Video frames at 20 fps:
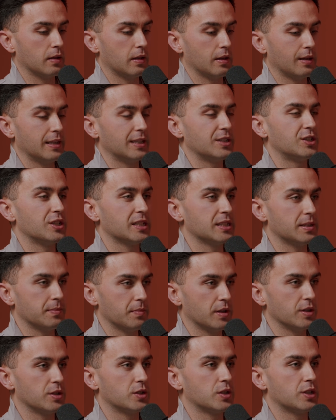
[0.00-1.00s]

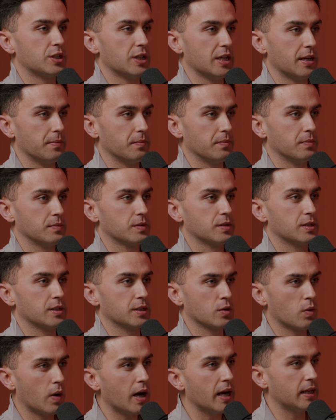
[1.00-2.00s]
legitimate gyms, it's
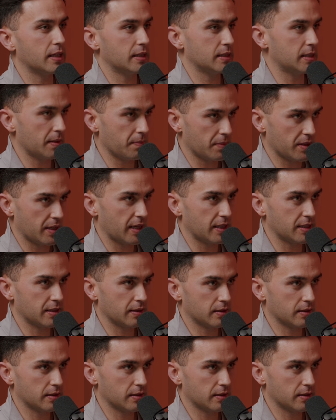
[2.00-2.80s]
quite an intimidating